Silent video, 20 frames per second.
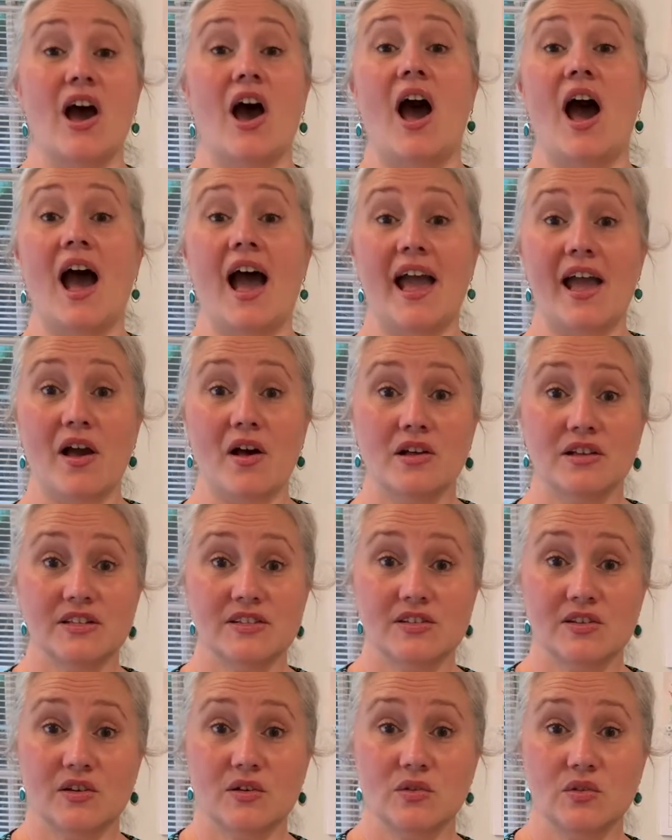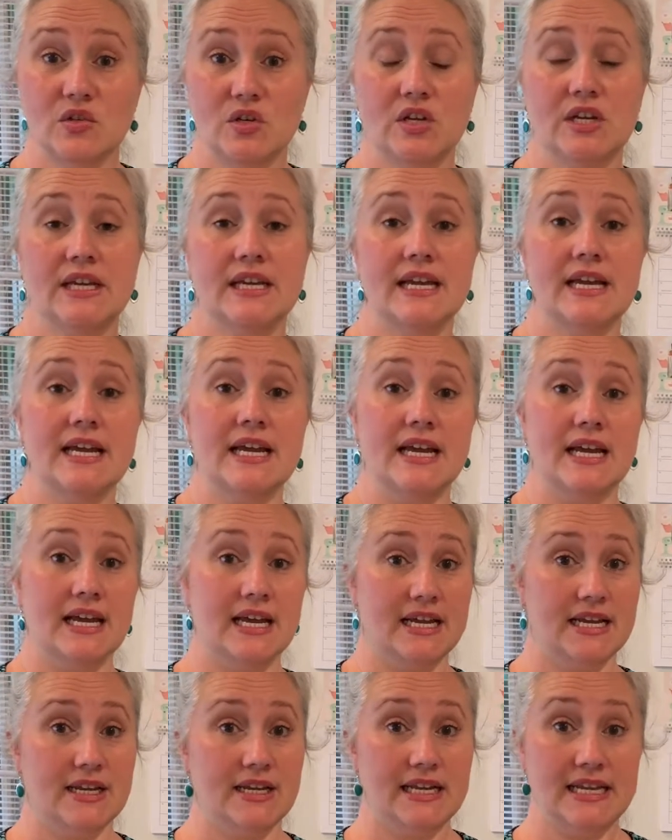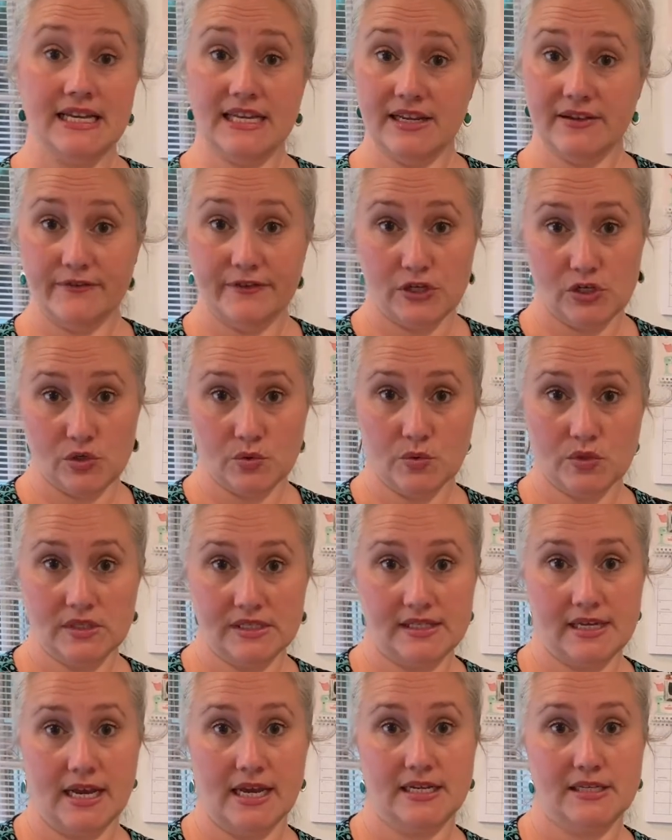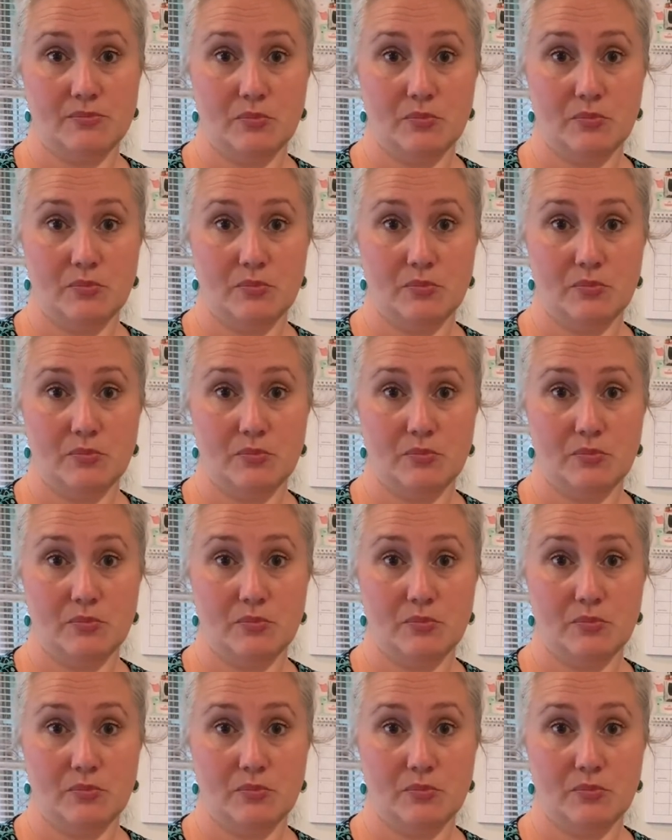I also took an individual sized